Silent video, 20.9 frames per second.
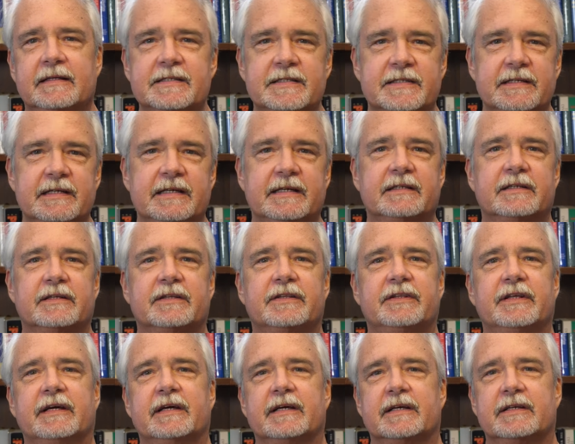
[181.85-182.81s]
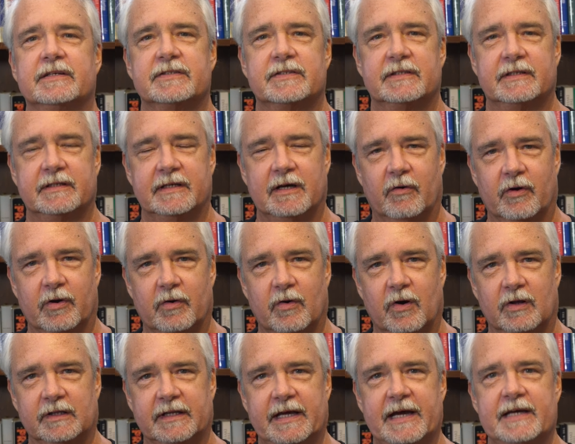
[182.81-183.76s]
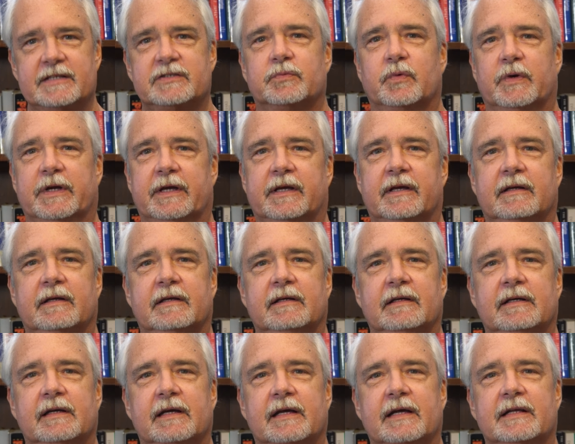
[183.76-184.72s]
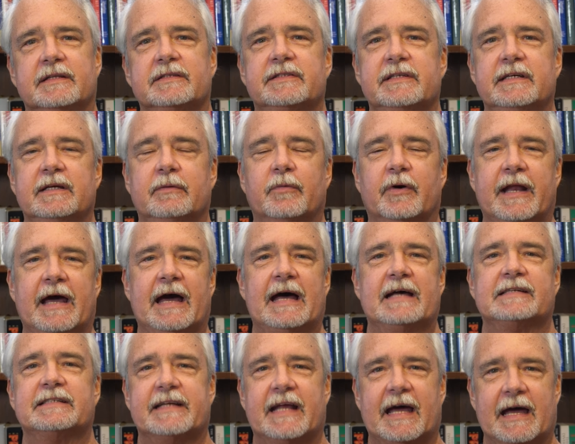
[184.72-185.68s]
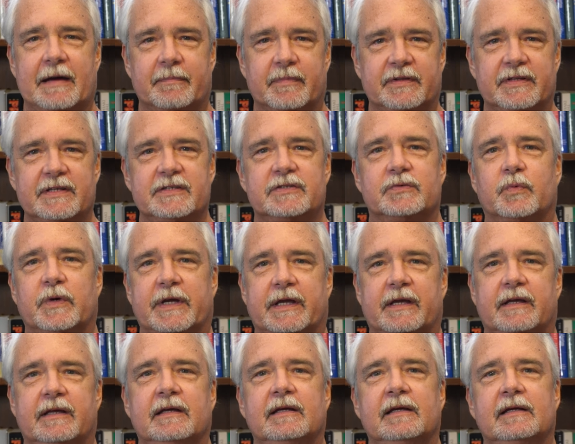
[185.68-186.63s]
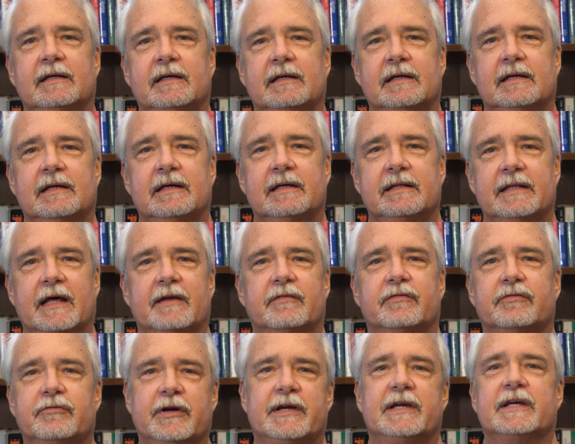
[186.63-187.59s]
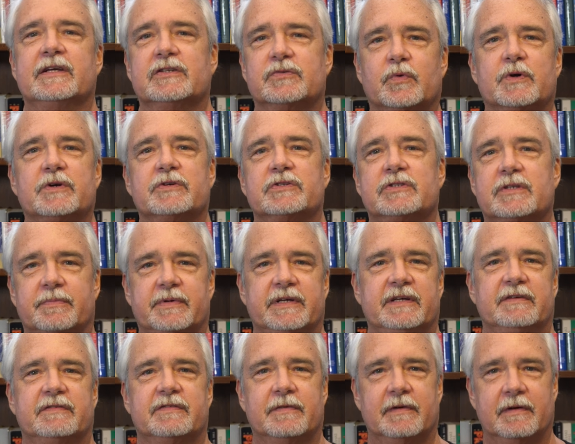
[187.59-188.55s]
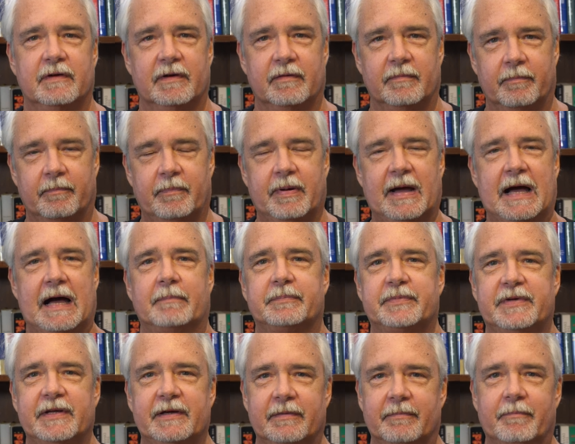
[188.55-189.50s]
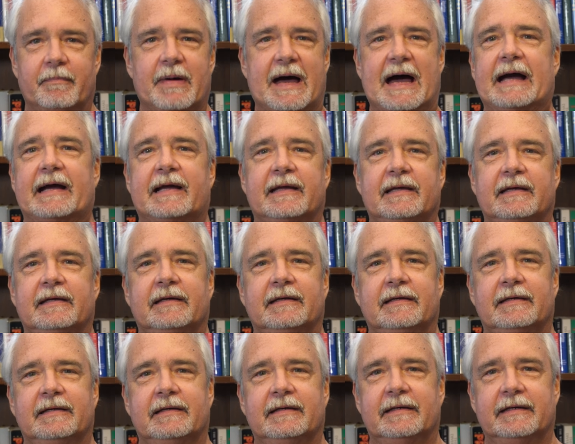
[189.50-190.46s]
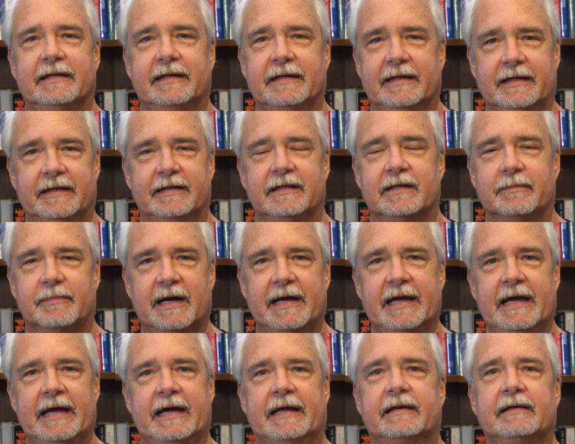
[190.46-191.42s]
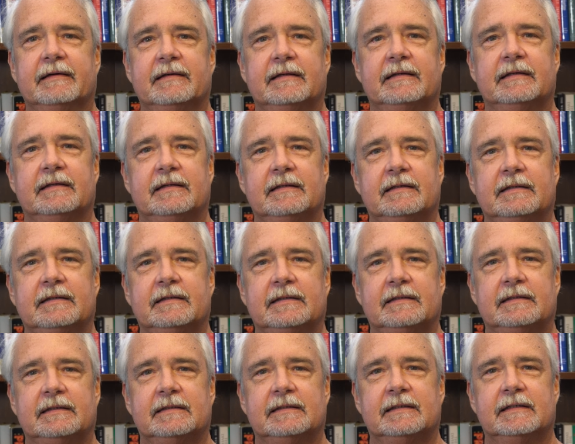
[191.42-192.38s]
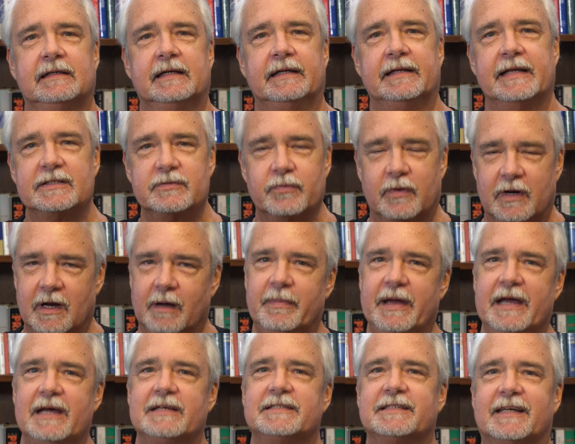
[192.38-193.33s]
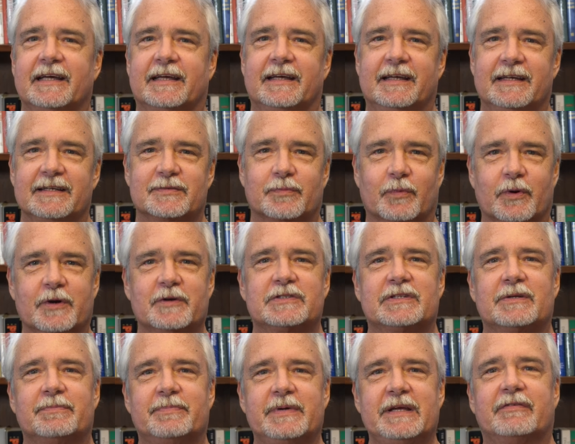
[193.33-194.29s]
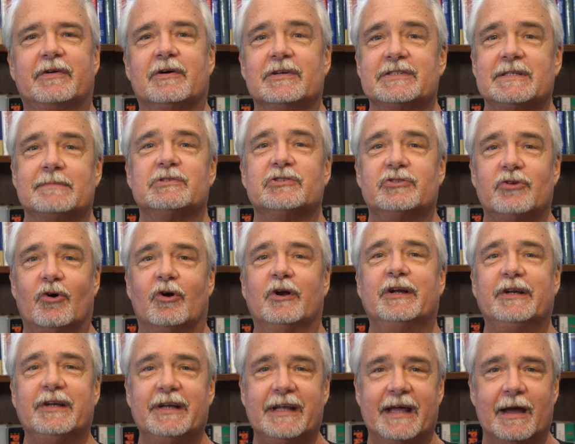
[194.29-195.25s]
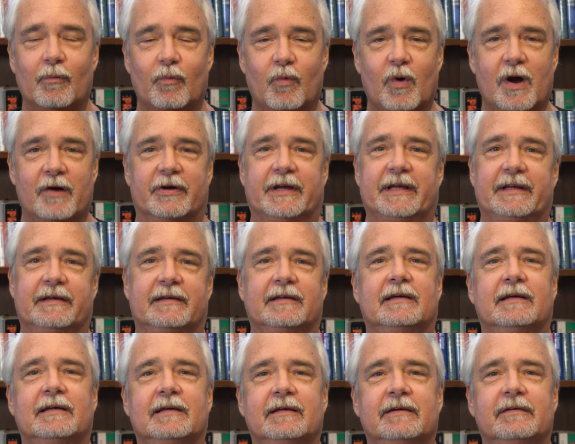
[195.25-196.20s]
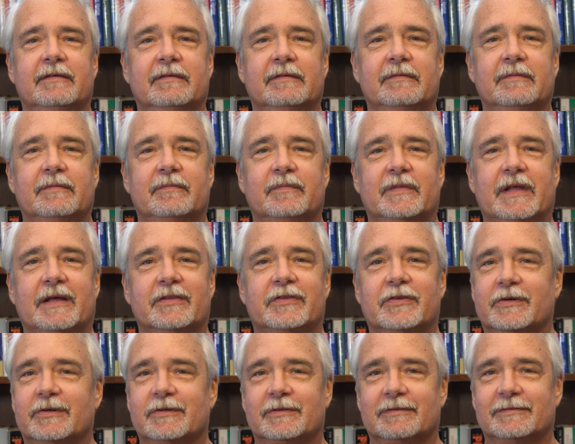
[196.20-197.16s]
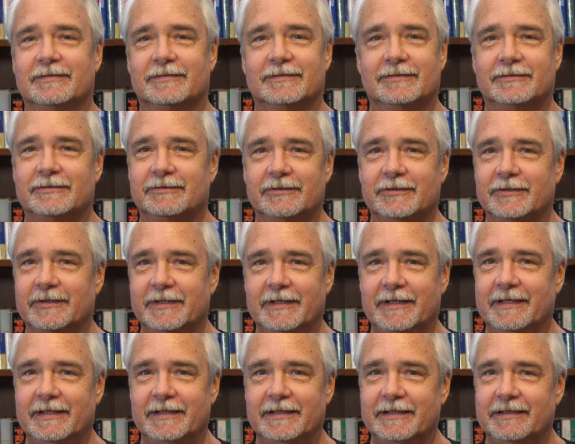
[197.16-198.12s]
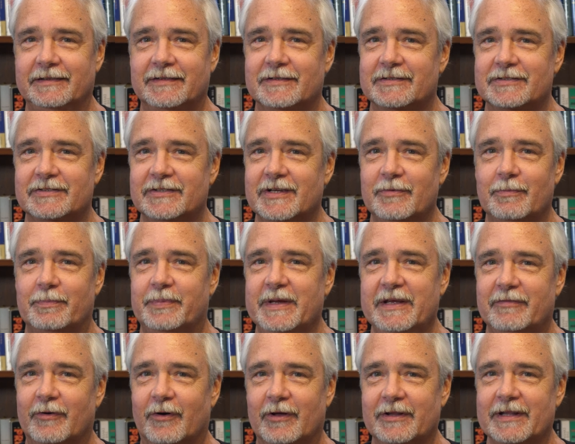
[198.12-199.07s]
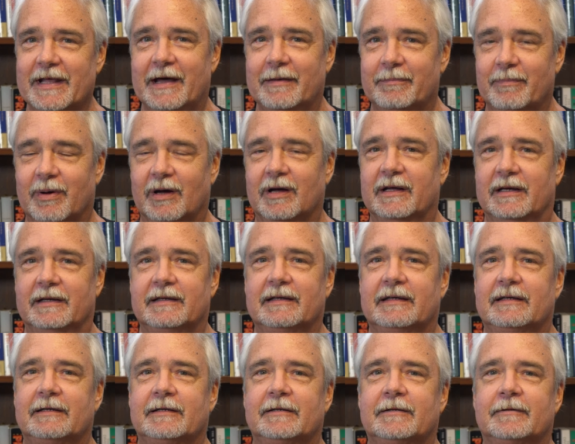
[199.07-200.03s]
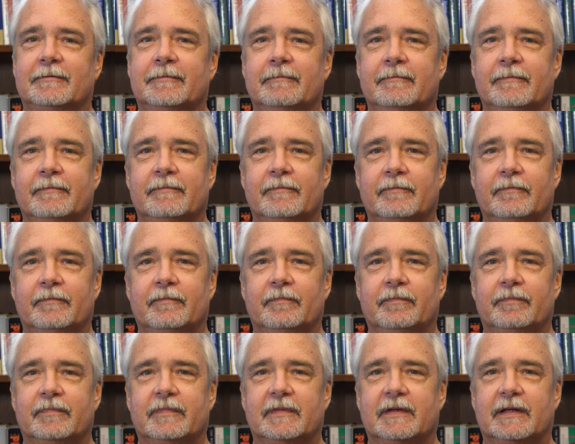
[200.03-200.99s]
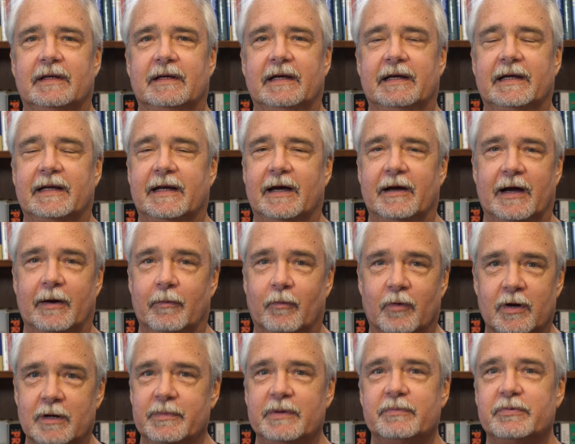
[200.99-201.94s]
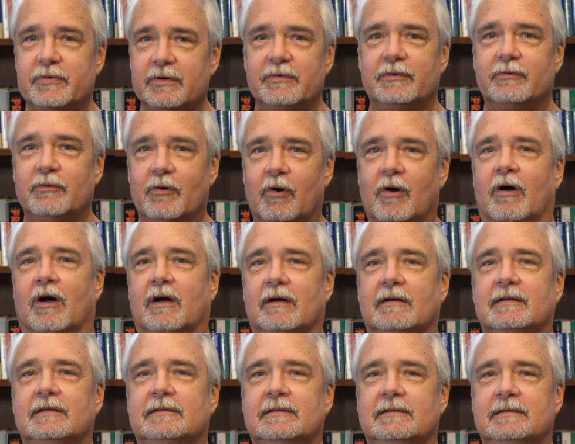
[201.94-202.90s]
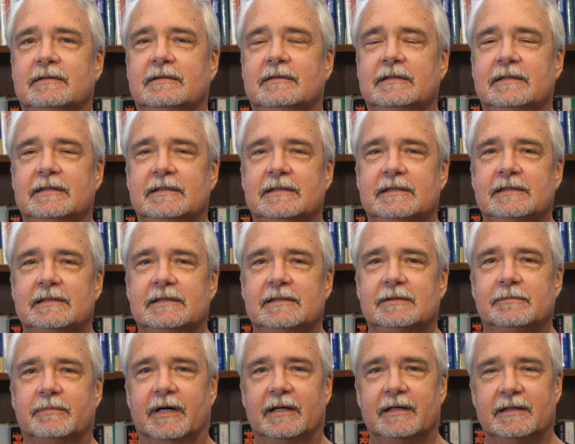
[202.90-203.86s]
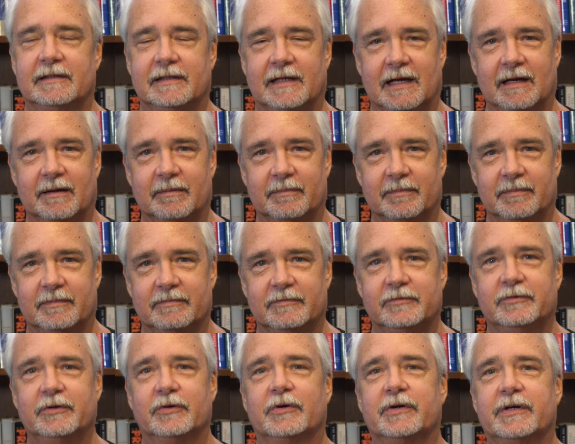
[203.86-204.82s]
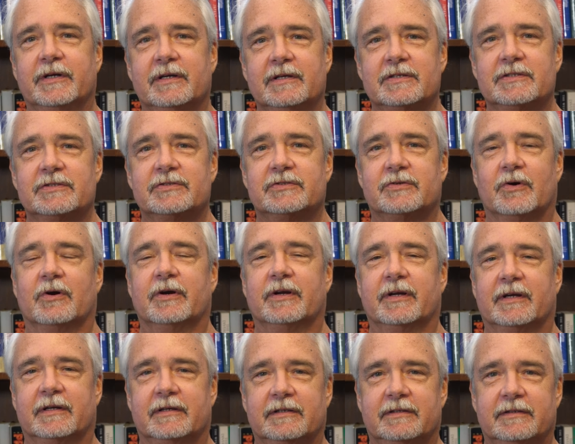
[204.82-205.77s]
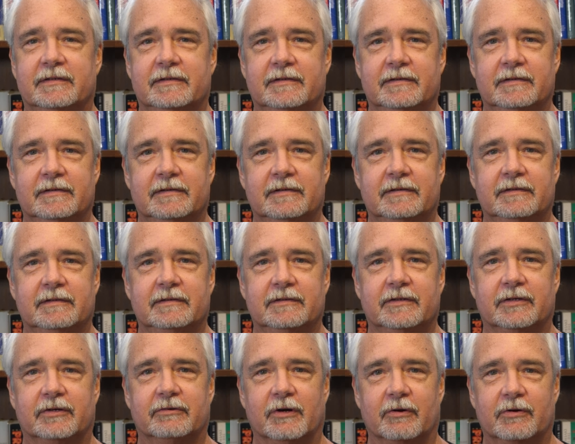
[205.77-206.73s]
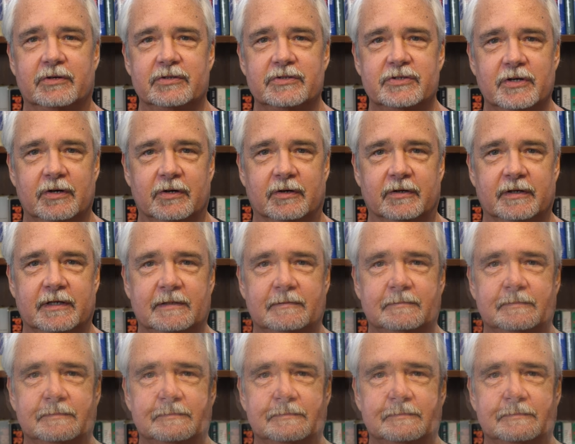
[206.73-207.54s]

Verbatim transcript: listening to things going on last week and seeing what hasn't happened this week, that phrase, where's the beef, popped back into my head. And that's what I'm asking is where's the beef? Because I'm starting to get worried that there really there's no beef on that bun. And I, I want to be proven wrong but I'm really starting to grow concerned.